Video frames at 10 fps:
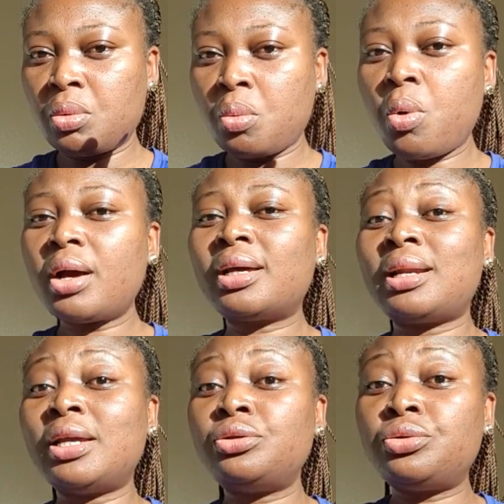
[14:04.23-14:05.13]
What can
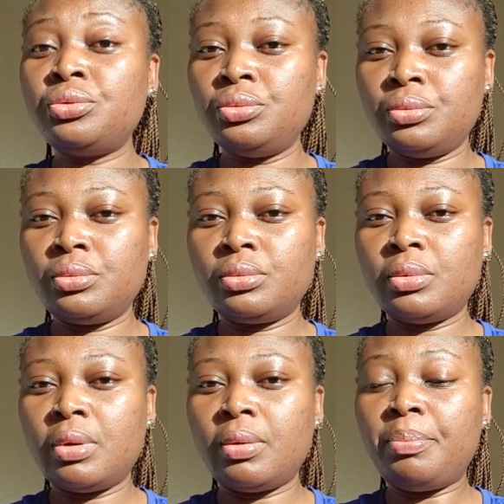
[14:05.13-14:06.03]
I do
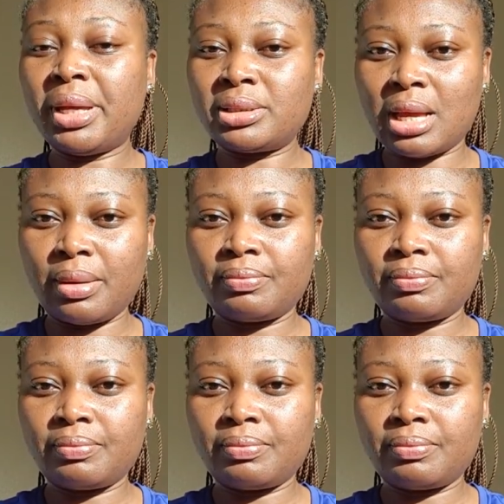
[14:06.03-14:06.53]
better?